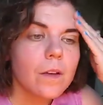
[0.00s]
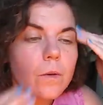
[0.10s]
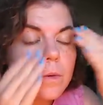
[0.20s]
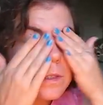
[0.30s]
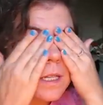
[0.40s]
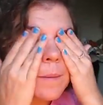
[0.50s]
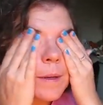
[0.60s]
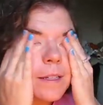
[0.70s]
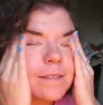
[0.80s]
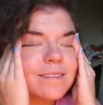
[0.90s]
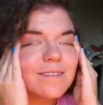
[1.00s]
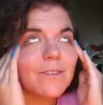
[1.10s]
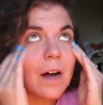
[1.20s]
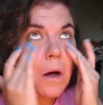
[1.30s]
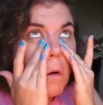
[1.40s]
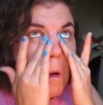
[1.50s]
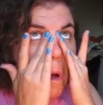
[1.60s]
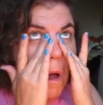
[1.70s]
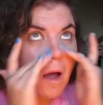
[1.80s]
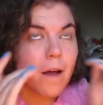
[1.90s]
What does that mean? Well,
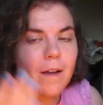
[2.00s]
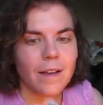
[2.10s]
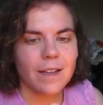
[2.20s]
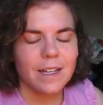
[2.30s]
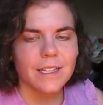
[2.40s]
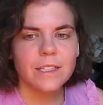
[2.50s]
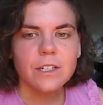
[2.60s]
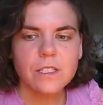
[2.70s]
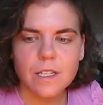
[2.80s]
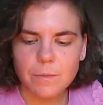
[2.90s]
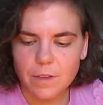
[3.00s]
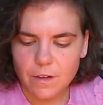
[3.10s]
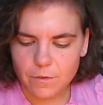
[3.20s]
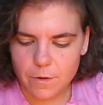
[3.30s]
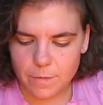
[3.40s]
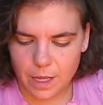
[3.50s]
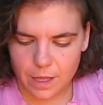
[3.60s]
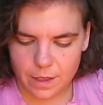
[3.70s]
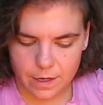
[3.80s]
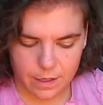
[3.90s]
there's something for me
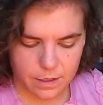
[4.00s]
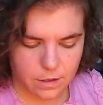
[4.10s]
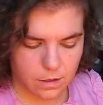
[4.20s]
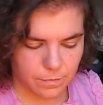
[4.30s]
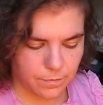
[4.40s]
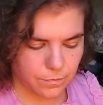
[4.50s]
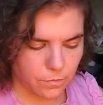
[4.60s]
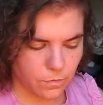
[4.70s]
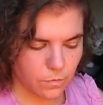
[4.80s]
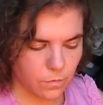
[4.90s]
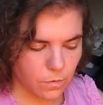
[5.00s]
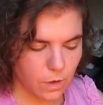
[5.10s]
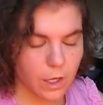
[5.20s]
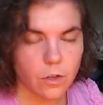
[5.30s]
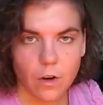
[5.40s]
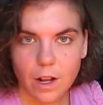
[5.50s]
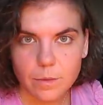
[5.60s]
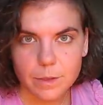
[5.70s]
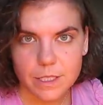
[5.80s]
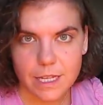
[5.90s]
that is
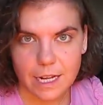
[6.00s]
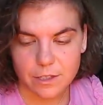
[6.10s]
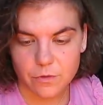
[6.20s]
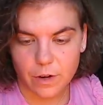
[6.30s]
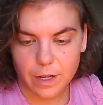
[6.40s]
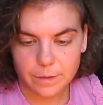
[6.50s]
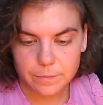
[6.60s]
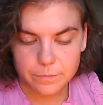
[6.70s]
incredibly satisfying